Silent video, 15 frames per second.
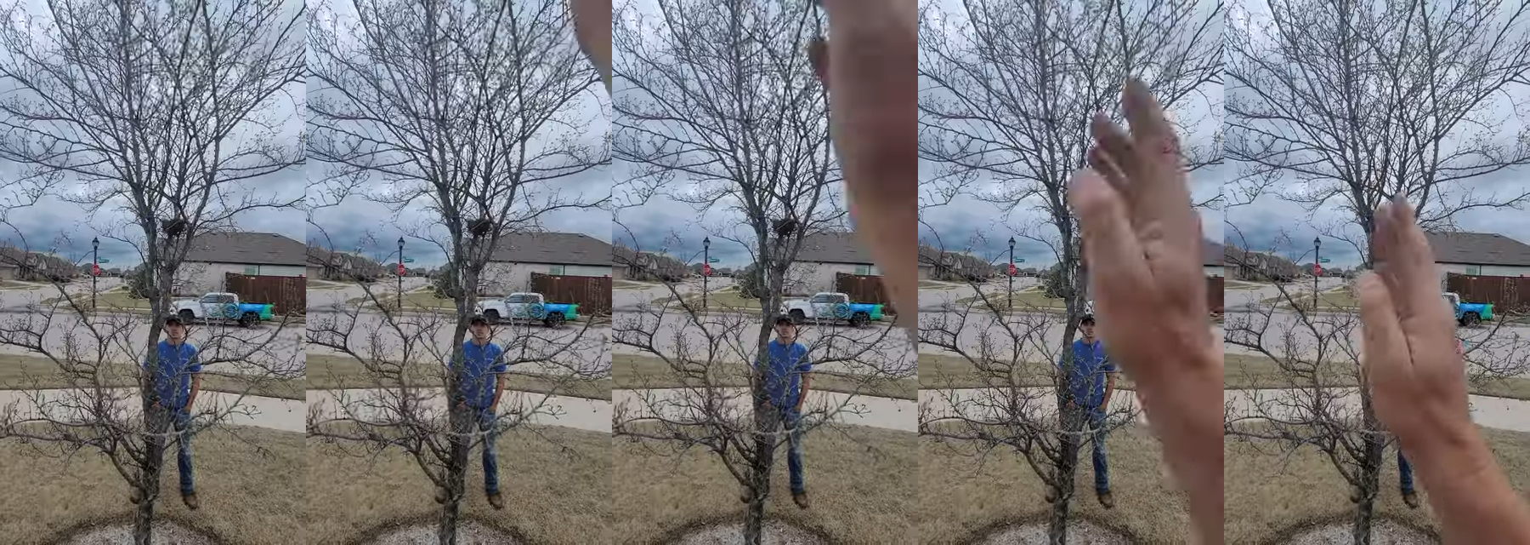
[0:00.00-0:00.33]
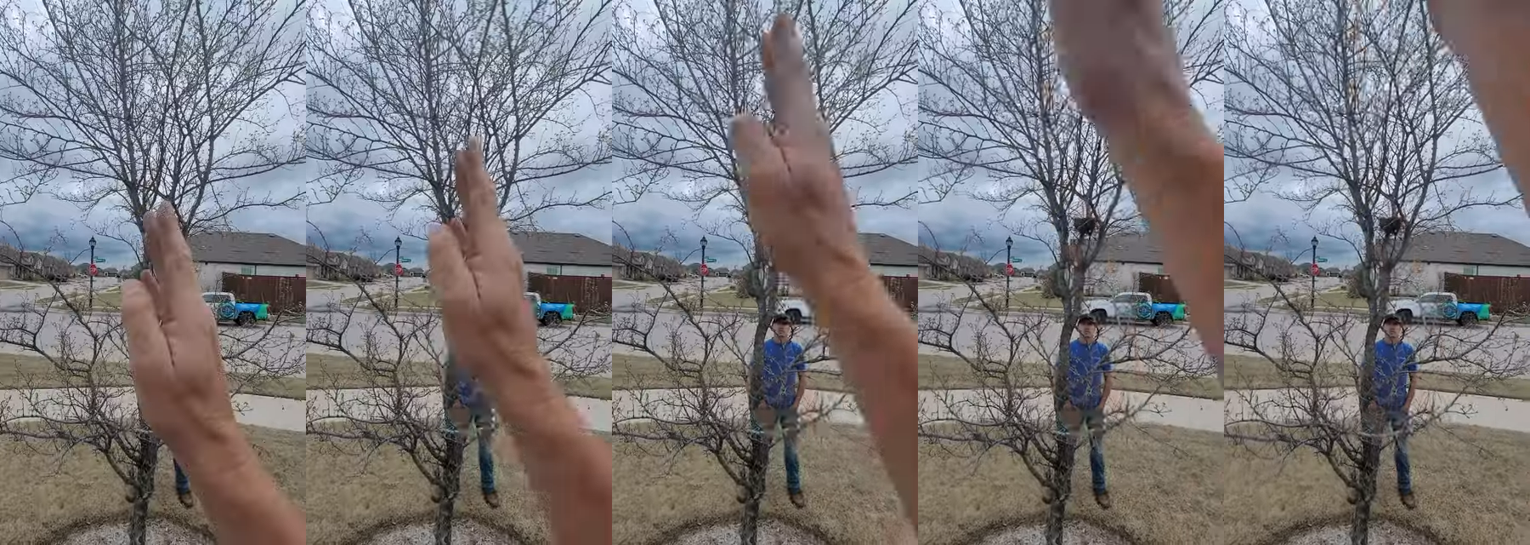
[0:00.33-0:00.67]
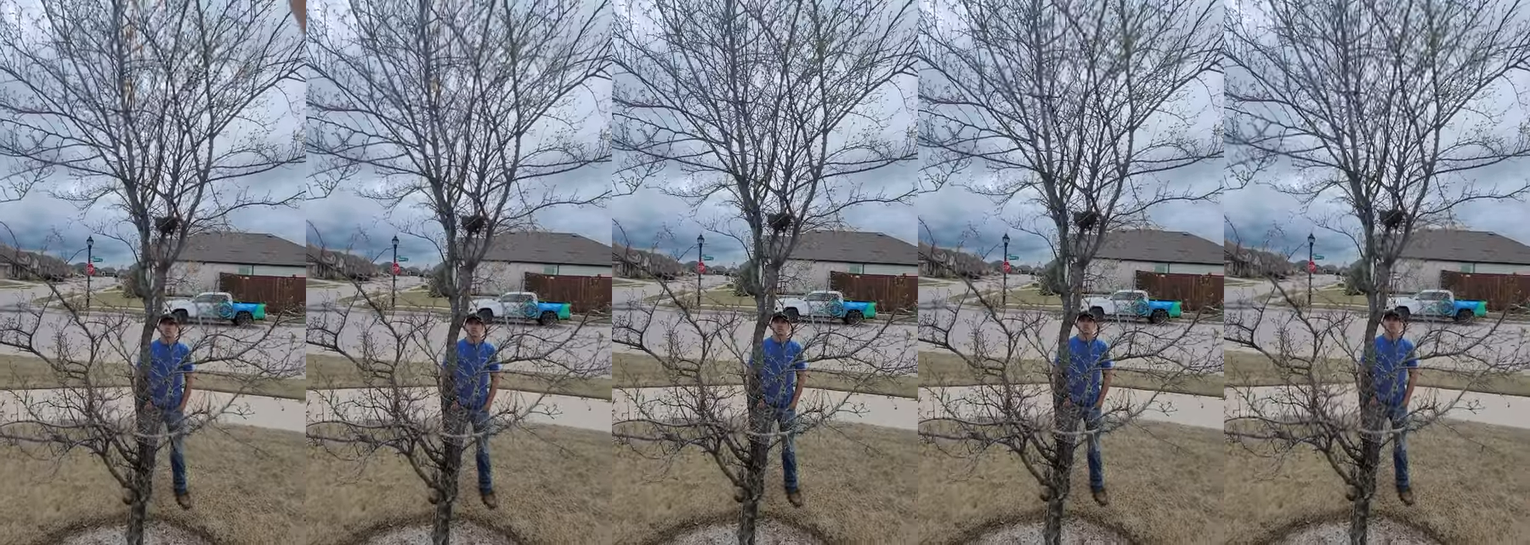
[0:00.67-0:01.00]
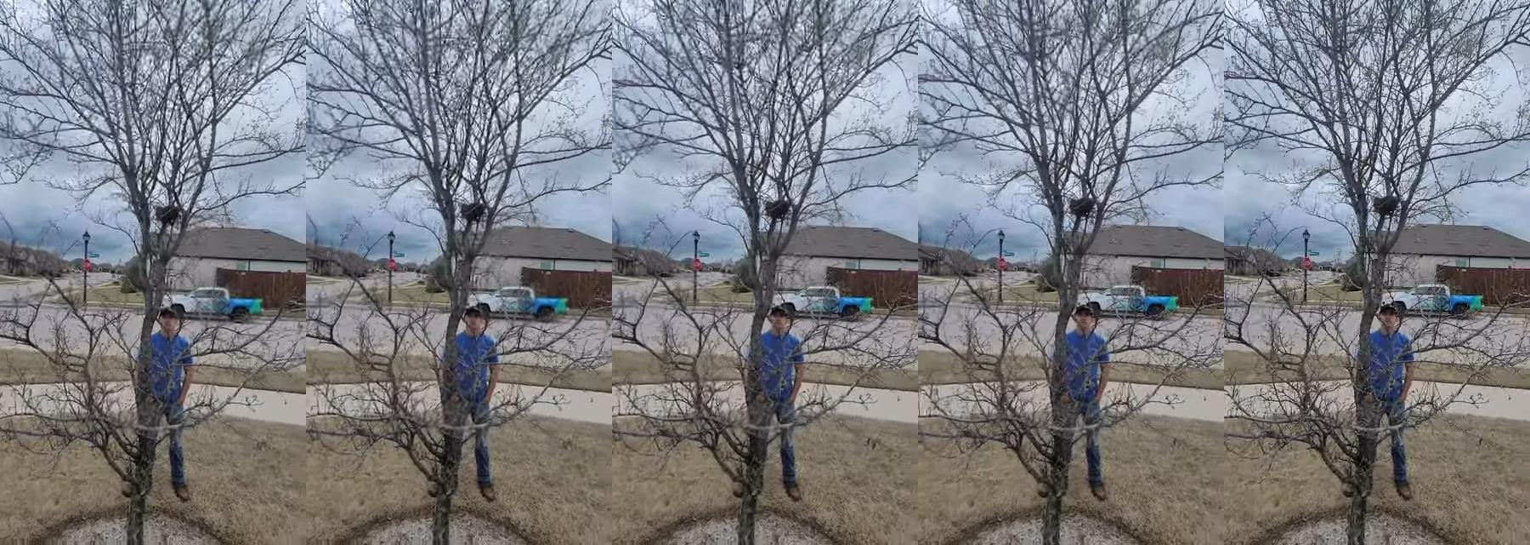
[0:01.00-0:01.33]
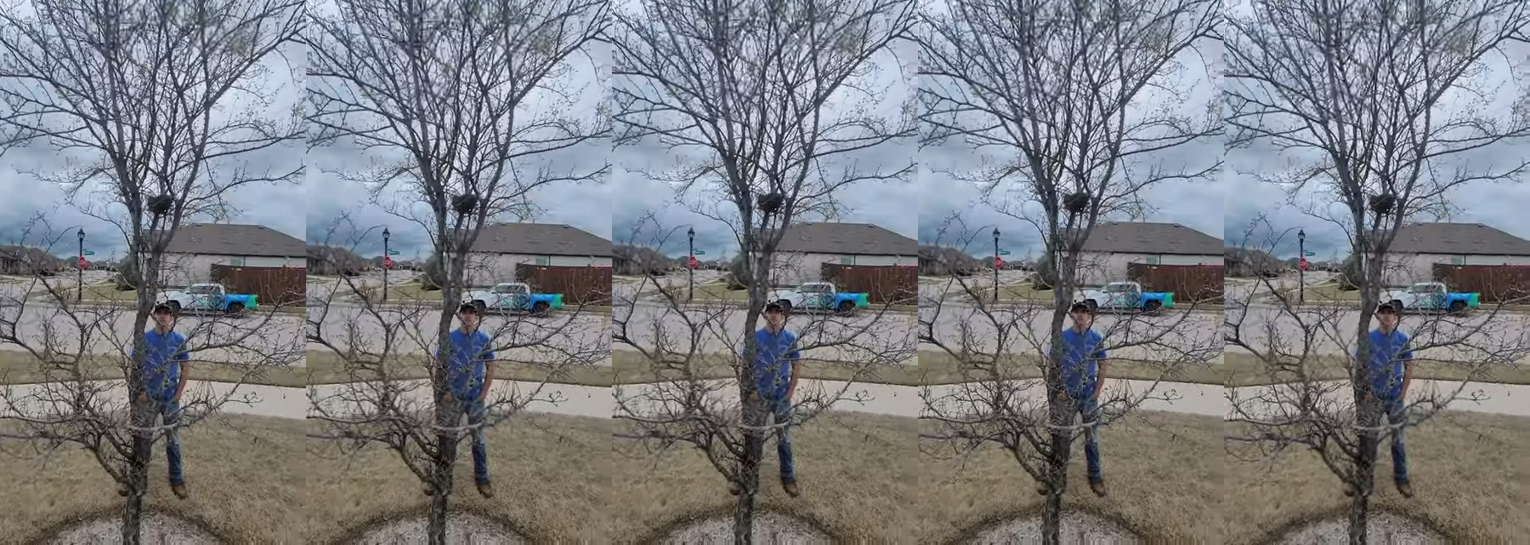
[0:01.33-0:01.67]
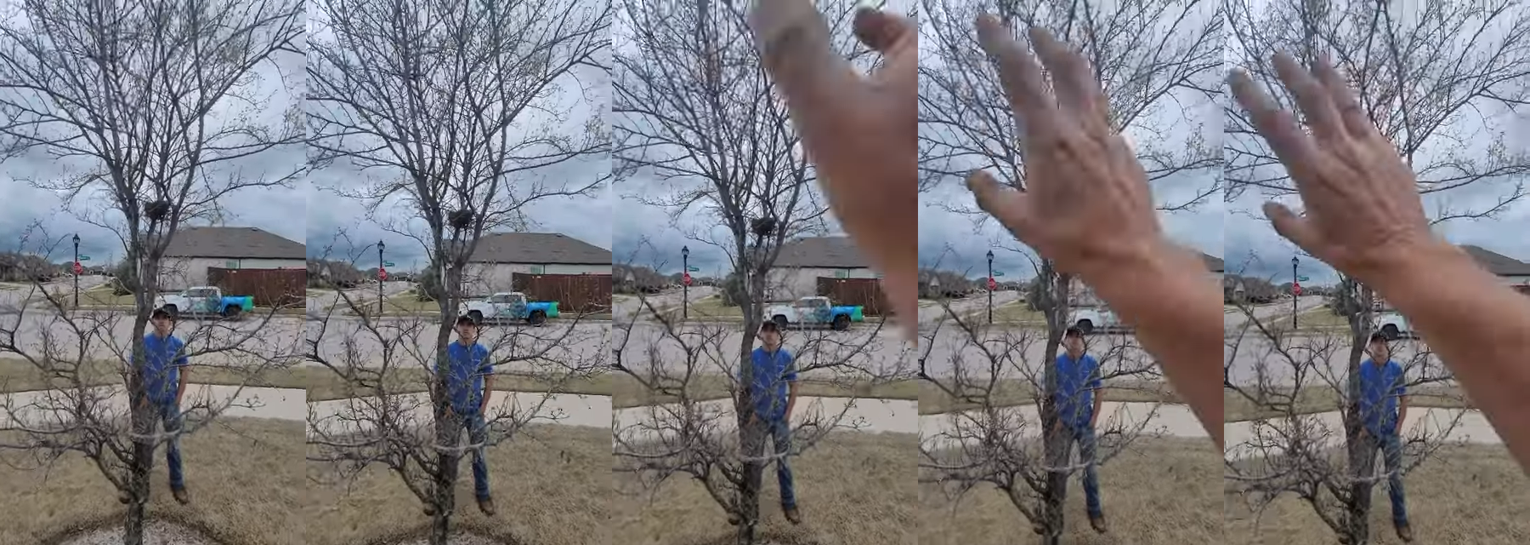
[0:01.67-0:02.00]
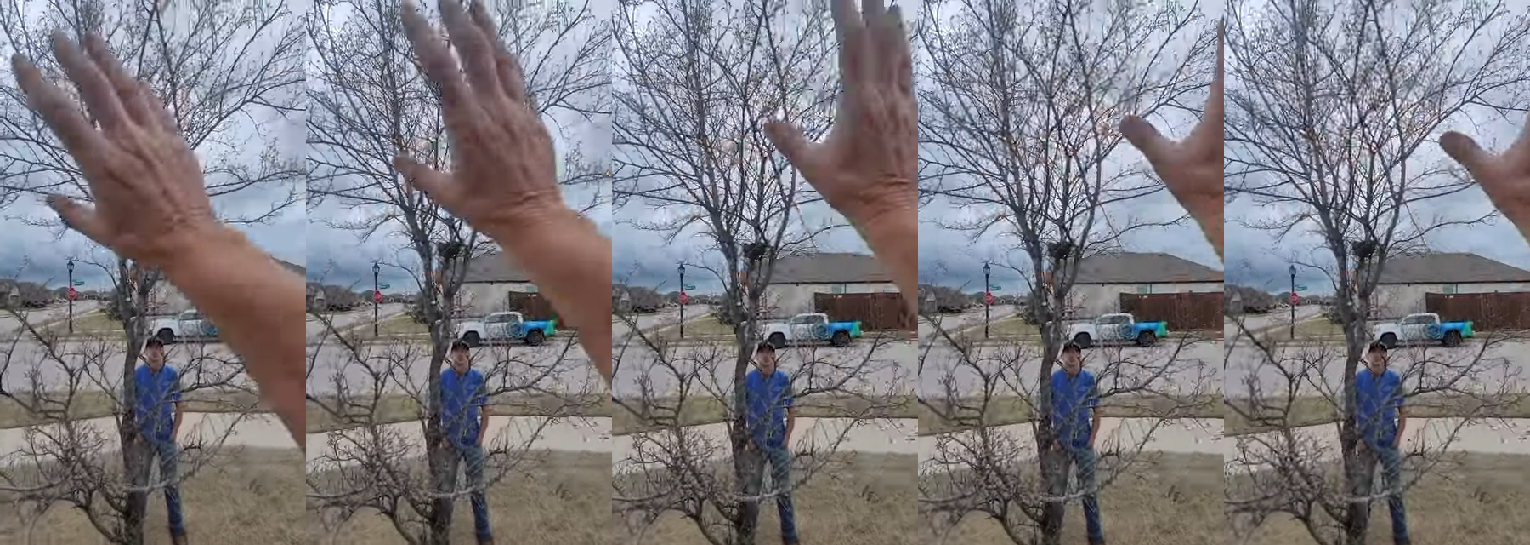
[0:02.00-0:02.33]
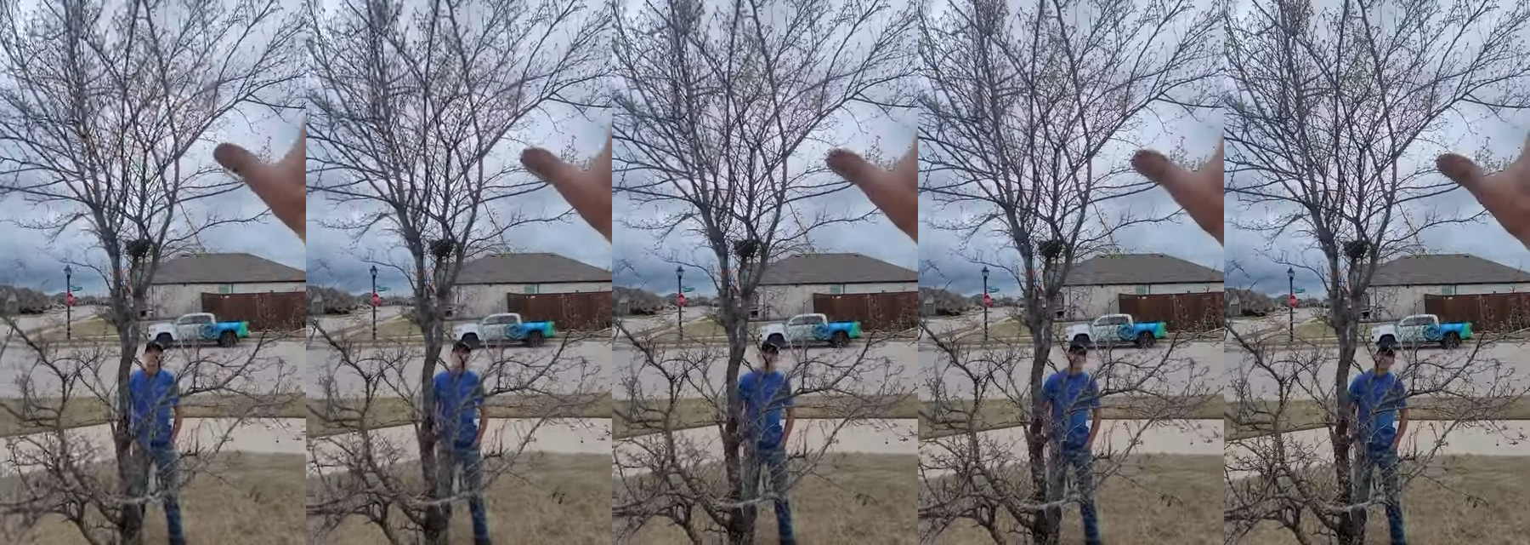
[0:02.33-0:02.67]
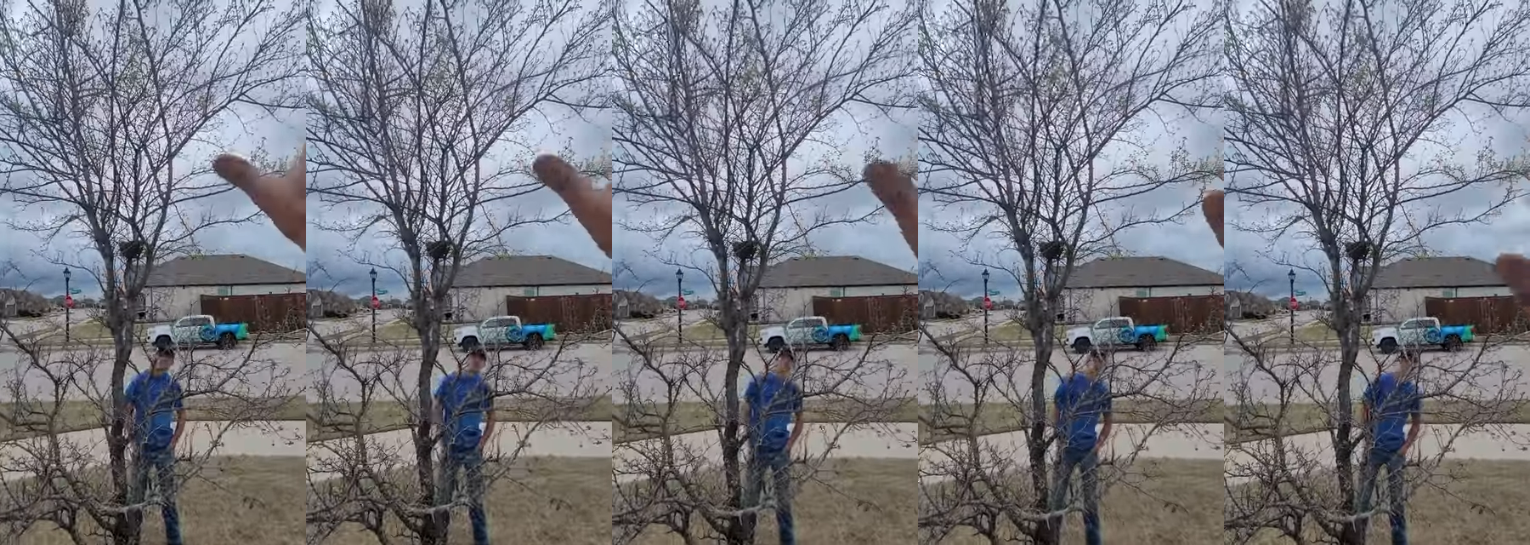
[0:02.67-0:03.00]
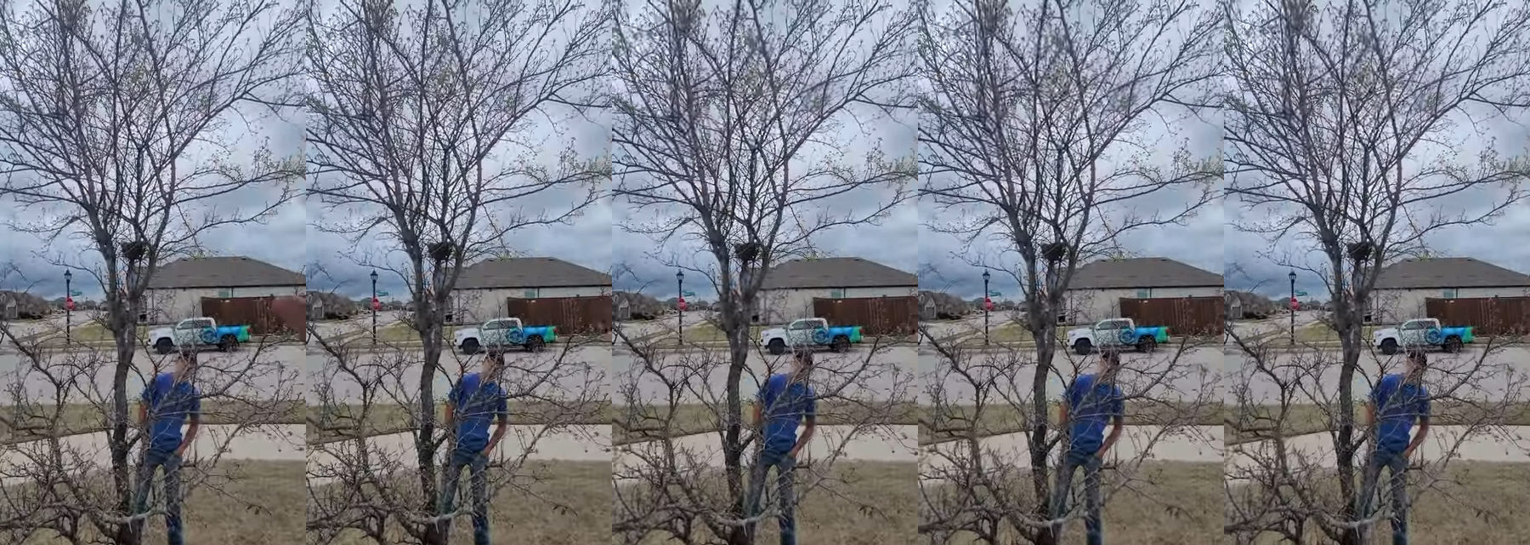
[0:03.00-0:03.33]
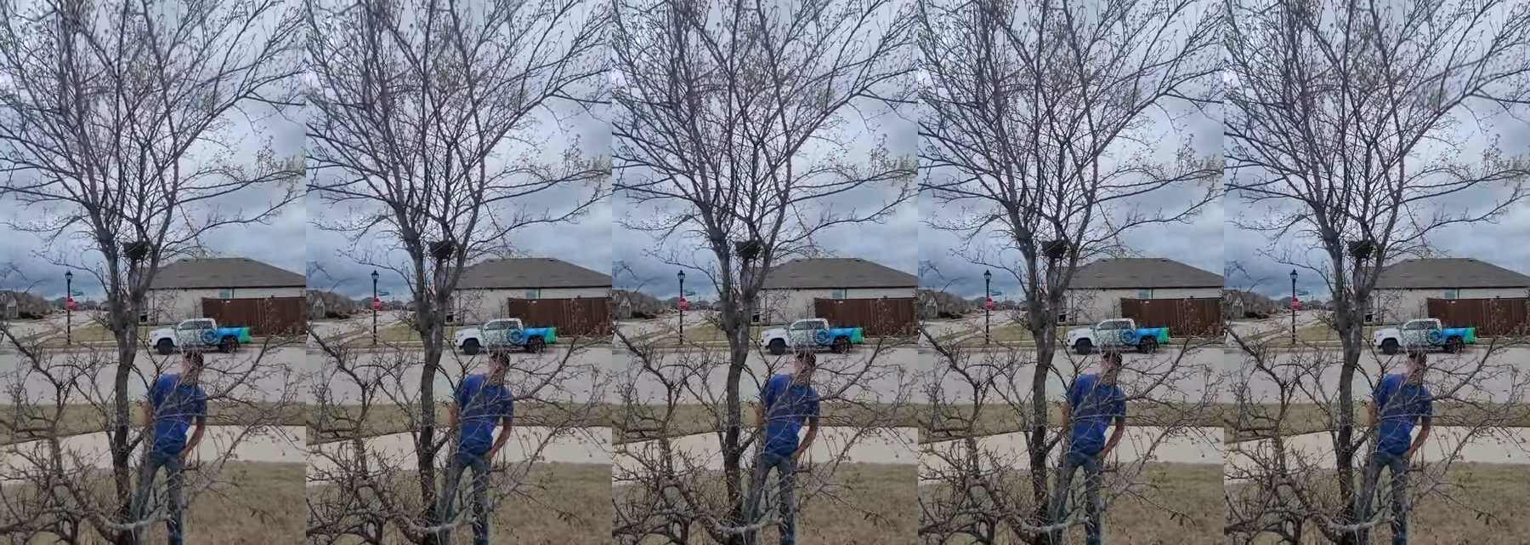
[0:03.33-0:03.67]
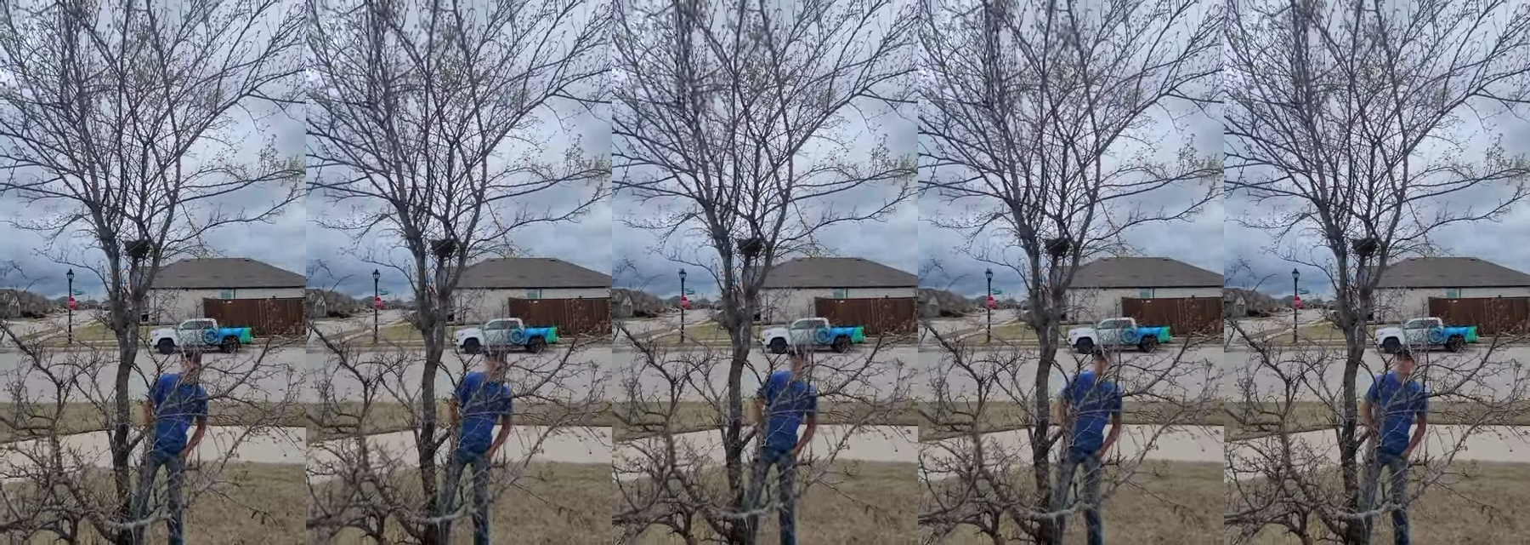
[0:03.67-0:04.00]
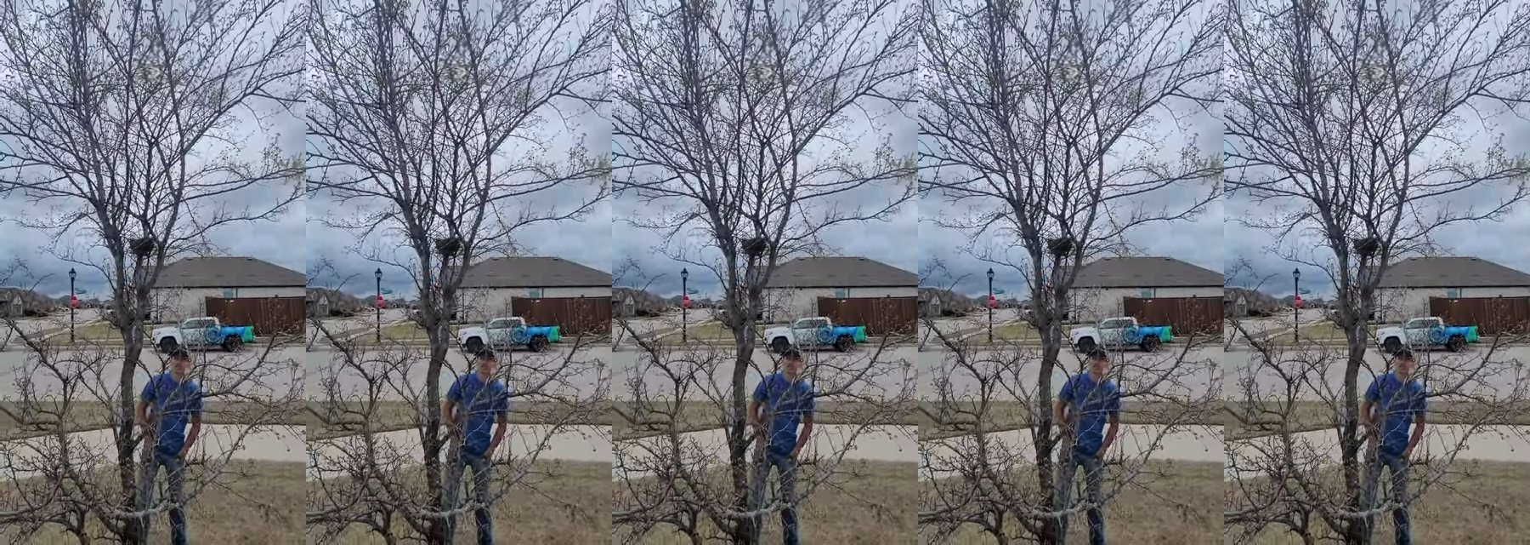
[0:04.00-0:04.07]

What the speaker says: (no speaker visible)